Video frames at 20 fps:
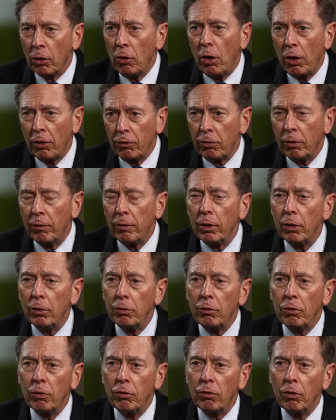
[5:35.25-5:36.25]
cost of
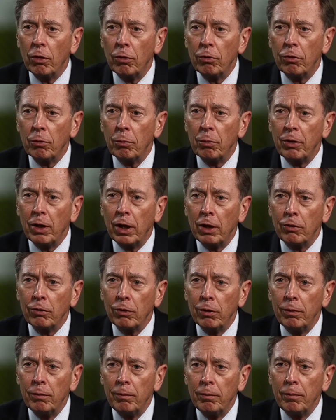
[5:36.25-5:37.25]
those is so
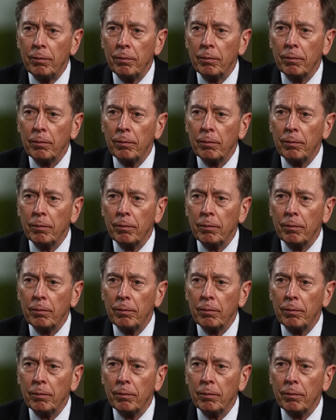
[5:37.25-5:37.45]
substantial.